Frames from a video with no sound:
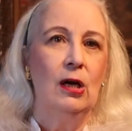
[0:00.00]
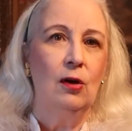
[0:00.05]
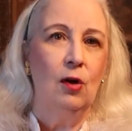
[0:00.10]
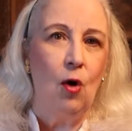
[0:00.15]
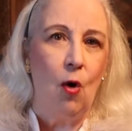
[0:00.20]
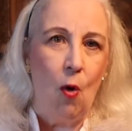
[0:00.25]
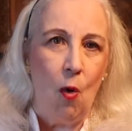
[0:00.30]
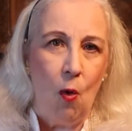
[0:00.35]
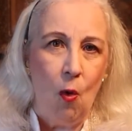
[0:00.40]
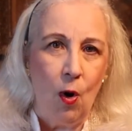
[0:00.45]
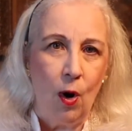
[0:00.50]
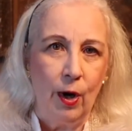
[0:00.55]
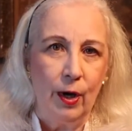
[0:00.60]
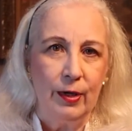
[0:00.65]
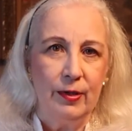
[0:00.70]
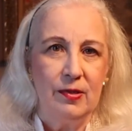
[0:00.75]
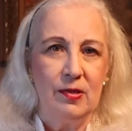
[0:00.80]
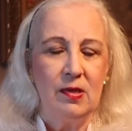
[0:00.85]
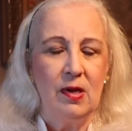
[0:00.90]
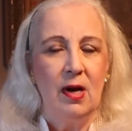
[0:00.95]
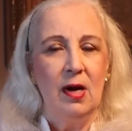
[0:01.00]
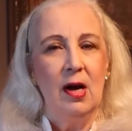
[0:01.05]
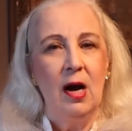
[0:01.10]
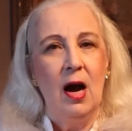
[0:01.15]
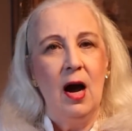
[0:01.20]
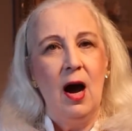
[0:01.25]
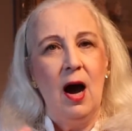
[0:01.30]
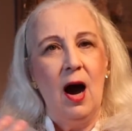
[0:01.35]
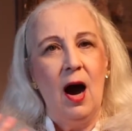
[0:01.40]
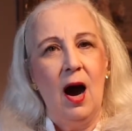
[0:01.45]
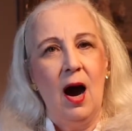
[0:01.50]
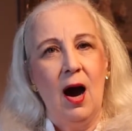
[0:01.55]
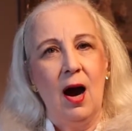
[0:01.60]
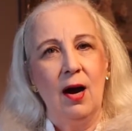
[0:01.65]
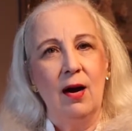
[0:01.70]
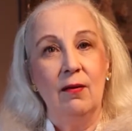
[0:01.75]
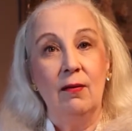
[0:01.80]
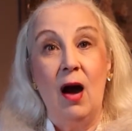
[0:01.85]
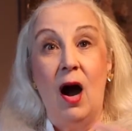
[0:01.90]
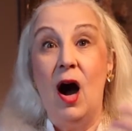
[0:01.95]
cords
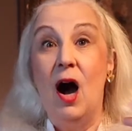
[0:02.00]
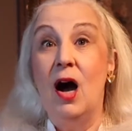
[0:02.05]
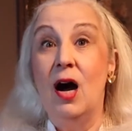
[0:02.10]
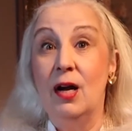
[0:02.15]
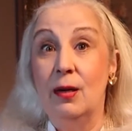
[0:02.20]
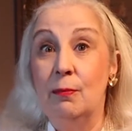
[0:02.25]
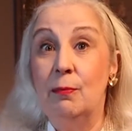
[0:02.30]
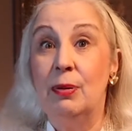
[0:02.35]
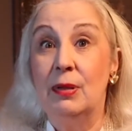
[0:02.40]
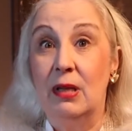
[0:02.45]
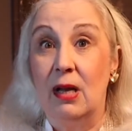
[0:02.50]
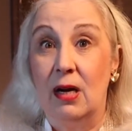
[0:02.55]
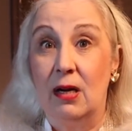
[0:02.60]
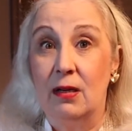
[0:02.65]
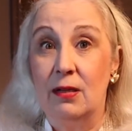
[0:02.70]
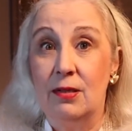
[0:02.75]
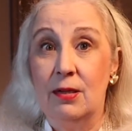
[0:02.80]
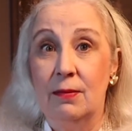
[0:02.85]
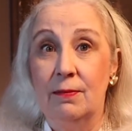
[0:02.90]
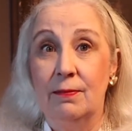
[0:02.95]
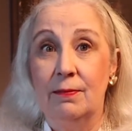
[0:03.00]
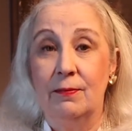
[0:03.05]
are unplugged